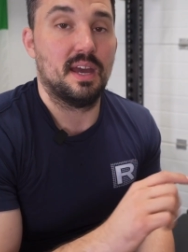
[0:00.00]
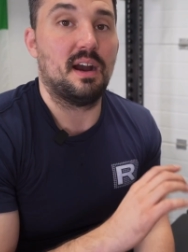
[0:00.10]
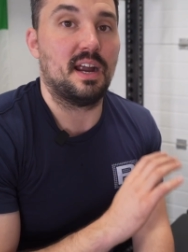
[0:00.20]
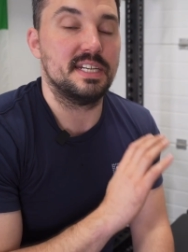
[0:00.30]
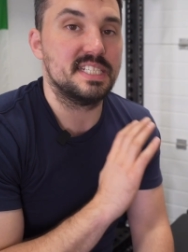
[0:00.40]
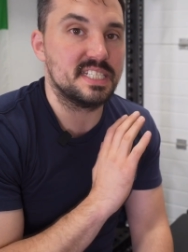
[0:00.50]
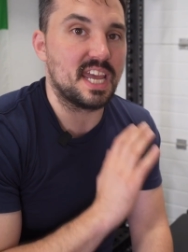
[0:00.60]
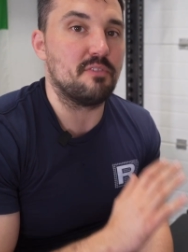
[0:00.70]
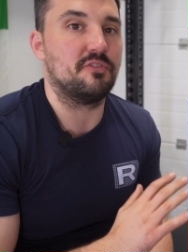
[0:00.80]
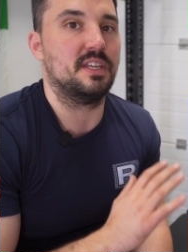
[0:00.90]
are
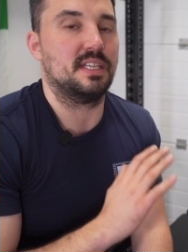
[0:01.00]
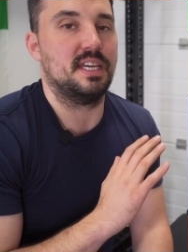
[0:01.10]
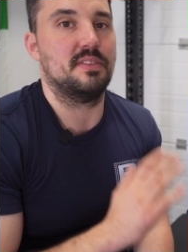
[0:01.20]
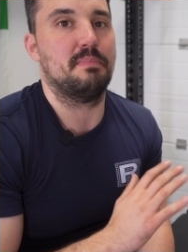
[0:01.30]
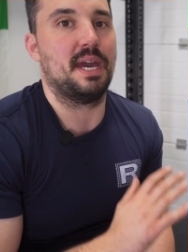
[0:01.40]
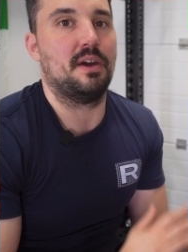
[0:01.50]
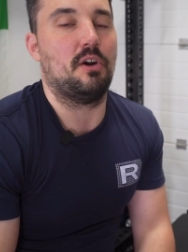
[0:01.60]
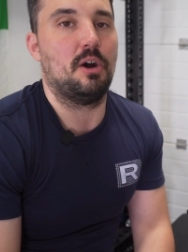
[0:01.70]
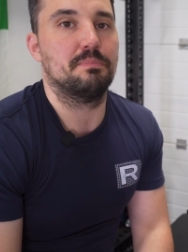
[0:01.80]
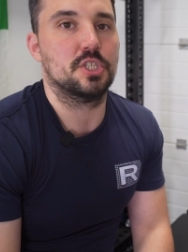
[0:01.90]
definitely the better
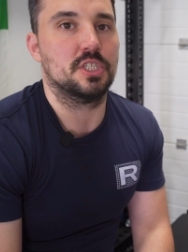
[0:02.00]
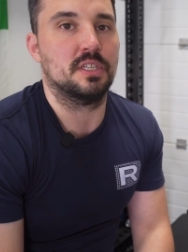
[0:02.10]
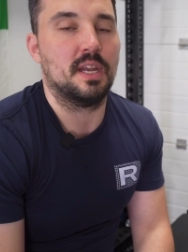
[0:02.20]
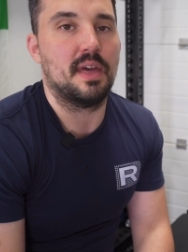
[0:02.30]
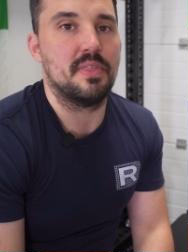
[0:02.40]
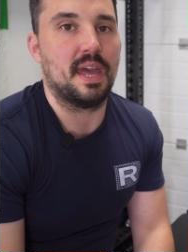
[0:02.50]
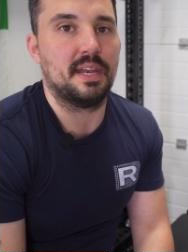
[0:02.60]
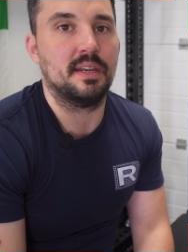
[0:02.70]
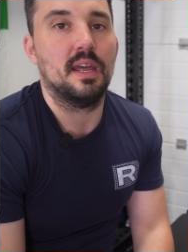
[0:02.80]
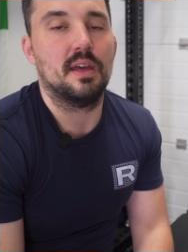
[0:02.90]
option
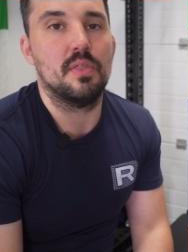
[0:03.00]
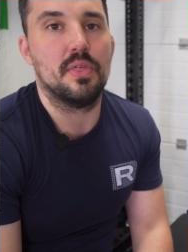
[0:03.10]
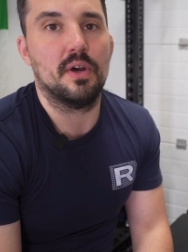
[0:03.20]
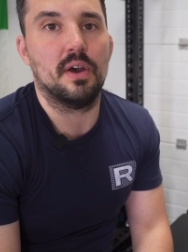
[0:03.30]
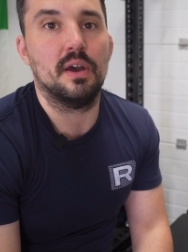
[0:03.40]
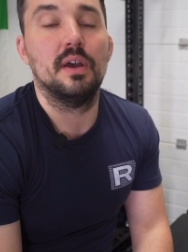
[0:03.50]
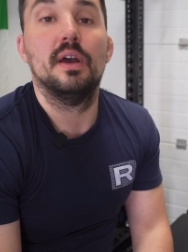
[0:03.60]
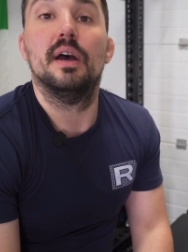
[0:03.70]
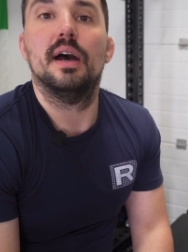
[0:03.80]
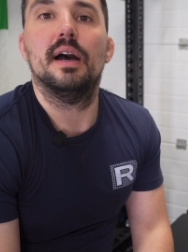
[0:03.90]
than the
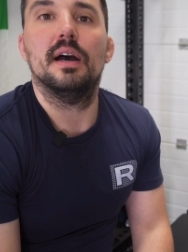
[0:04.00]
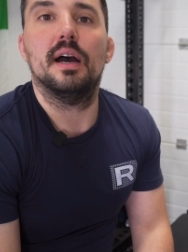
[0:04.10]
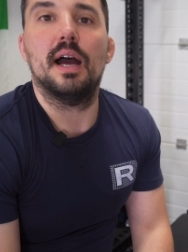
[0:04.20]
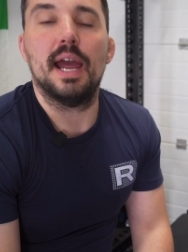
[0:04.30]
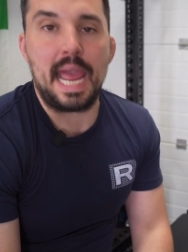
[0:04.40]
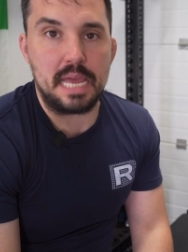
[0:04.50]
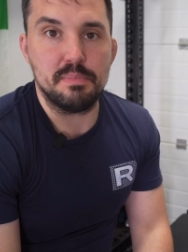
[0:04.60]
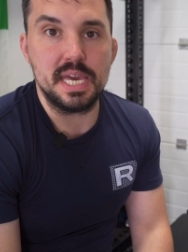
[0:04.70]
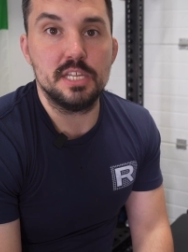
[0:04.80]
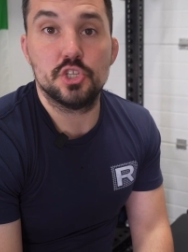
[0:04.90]

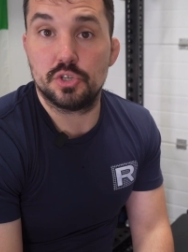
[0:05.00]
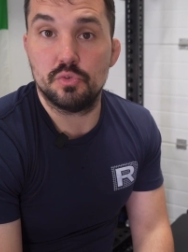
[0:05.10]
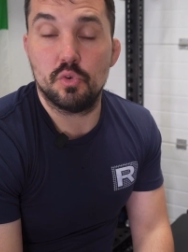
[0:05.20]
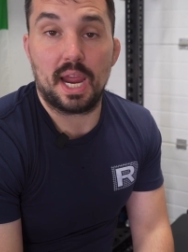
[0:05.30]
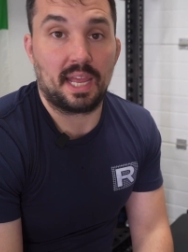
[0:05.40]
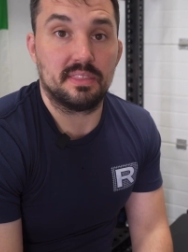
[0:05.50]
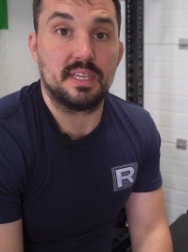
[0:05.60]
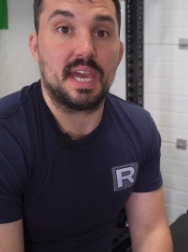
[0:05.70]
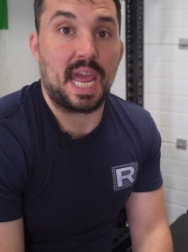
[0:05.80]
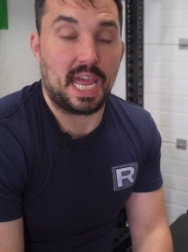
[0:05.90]
AB2 and
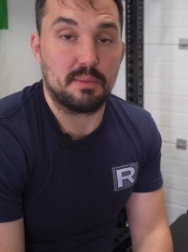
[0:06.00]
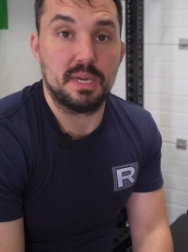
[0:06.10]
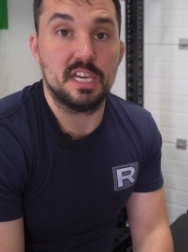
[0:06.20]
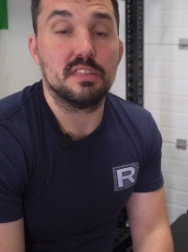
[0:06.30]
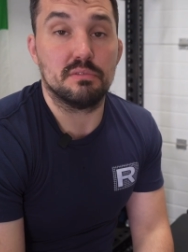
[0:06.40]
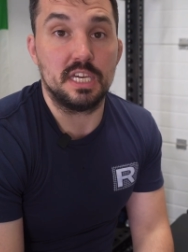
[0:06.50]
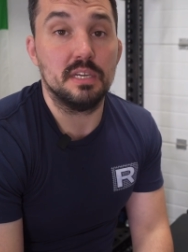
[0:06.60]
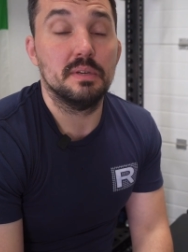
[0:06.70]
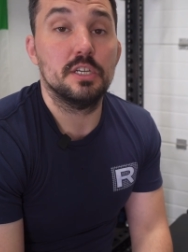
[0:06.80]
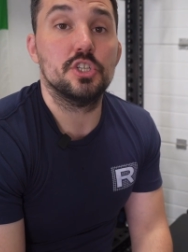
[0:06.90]
the
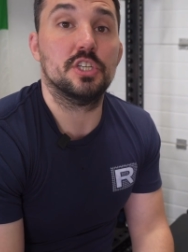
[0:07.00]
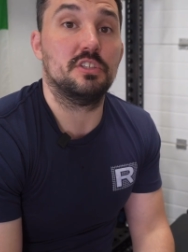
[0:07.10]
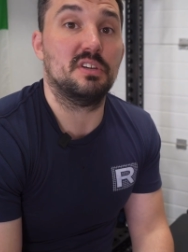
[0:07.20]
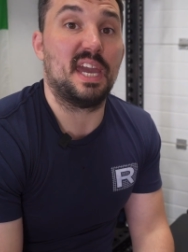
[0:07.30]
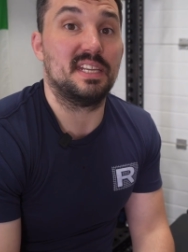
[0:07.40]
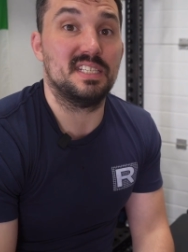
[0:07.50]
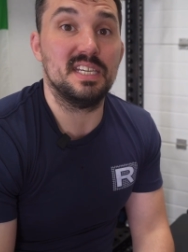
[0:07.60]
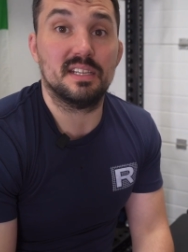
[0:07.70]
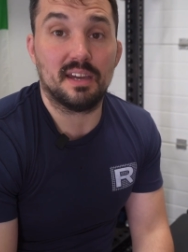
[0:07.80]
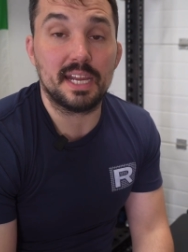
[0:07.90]
AB3. Should you get a
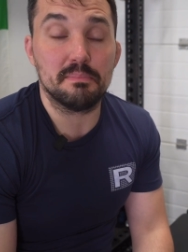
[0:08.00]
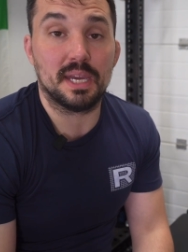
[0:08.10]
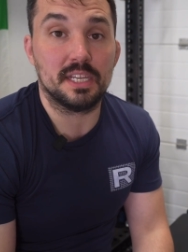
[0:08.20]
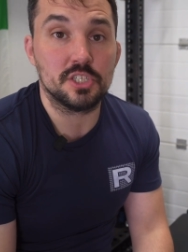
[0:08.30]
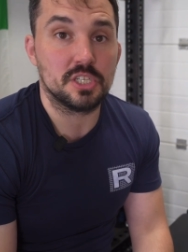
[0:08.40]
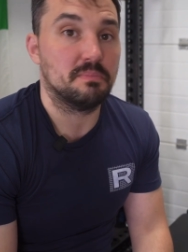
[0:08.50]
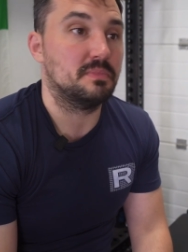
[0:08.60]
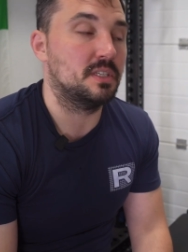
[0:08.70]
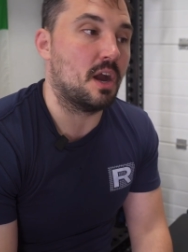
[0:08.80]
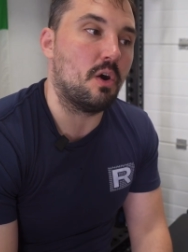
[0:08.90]
decline bench?
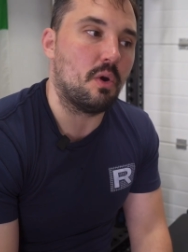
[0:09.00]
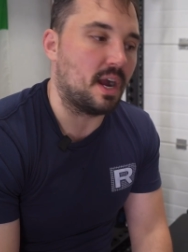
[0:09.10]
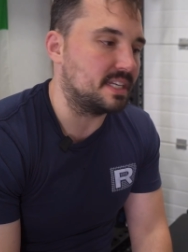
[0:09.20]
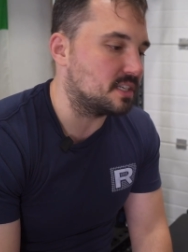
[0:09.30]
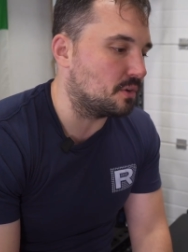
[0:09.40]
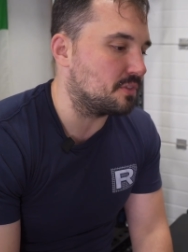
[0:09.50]
No, I don't